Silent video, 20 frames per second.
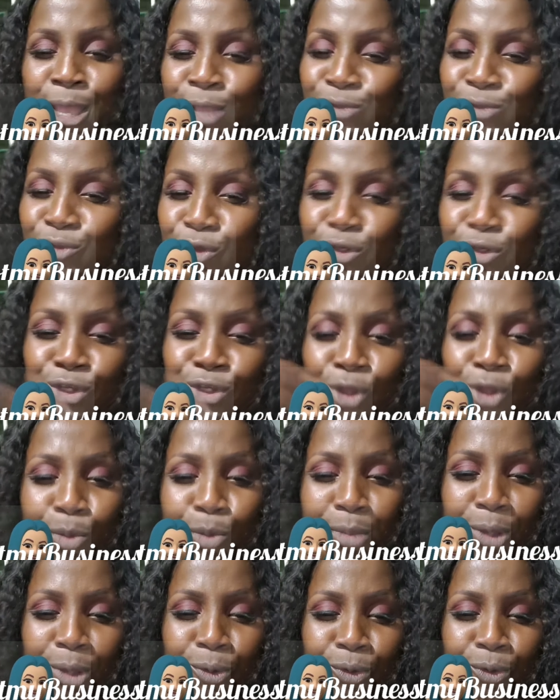So you
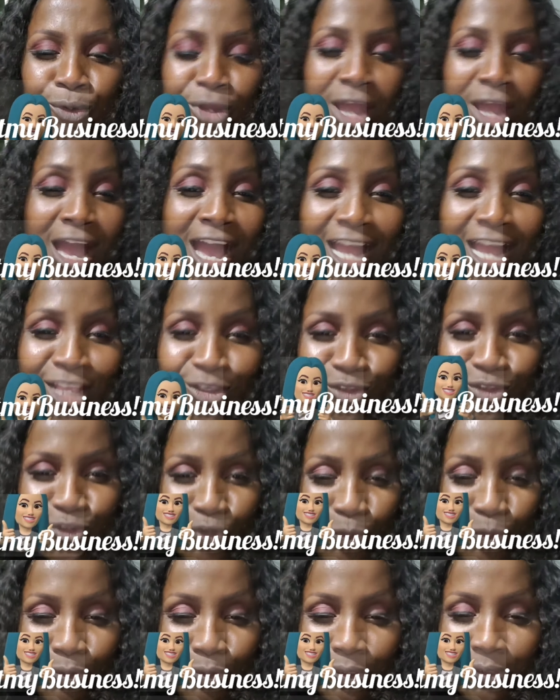don't make you add
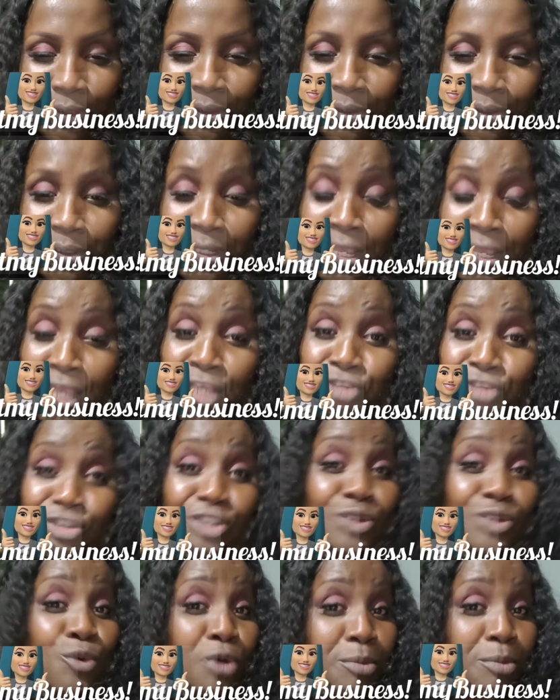trouble. She
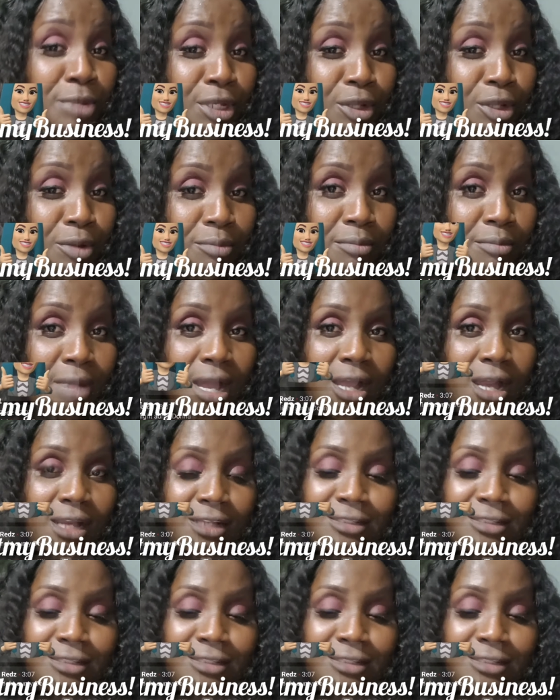know my number.